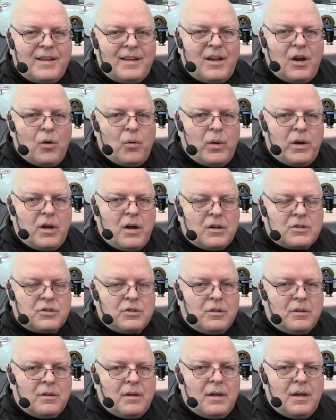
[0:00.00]
gear
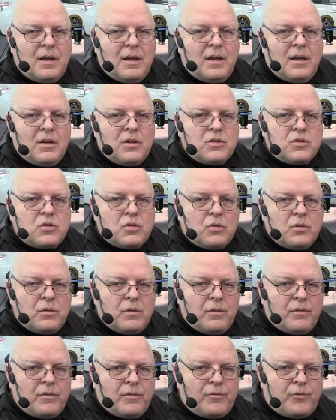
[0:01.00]
reduction so,
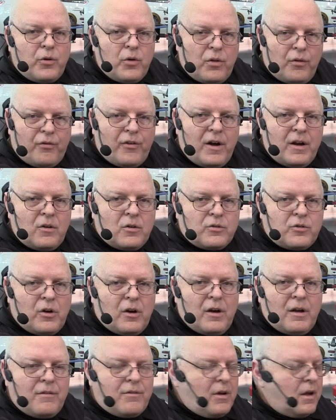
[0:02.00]
for the final
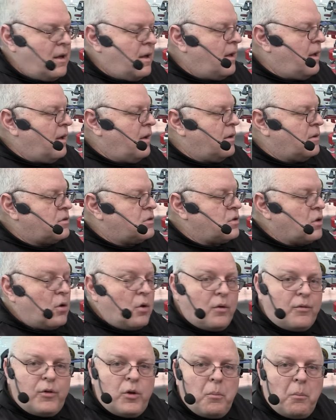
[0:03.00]
drive.
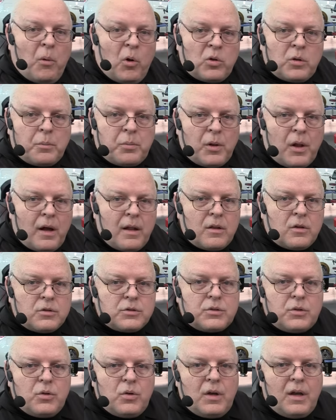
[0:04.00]
So if you multiply
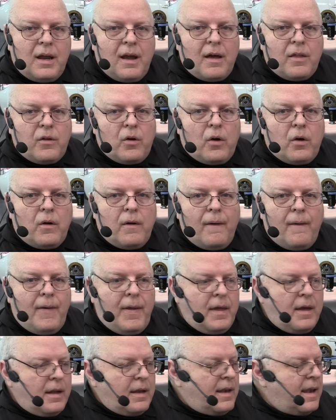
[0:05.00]
those two together,
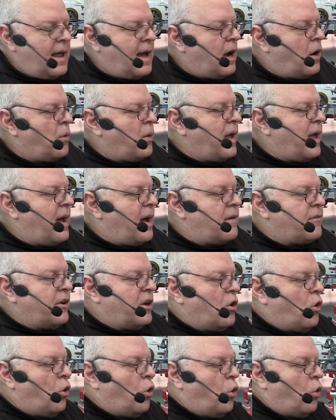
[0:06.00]
now we have
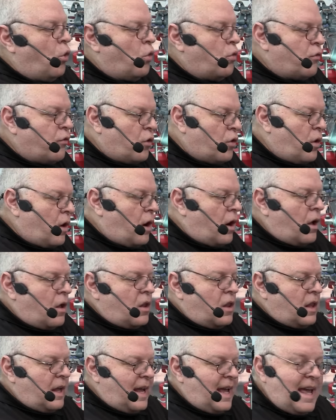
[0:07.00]
an
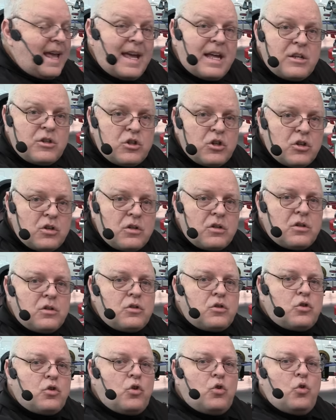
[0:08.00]
overall
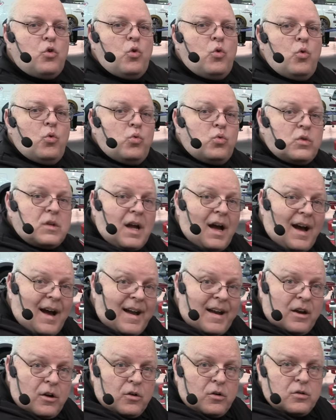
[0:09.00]
engine to
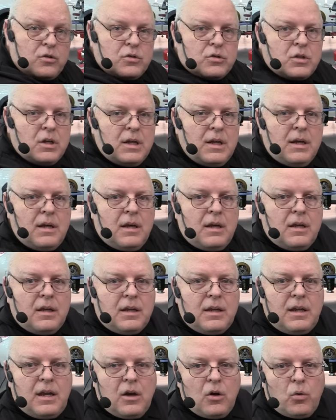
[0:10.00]
tires
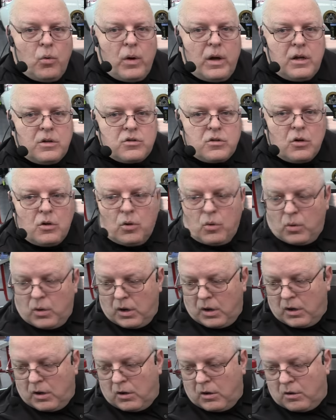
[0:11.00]
gear ratio
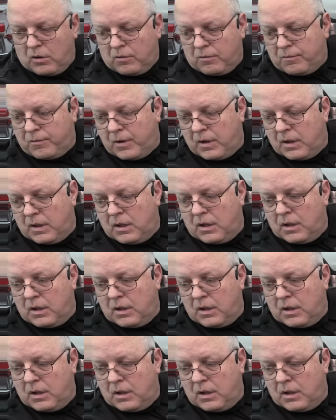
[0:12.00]
of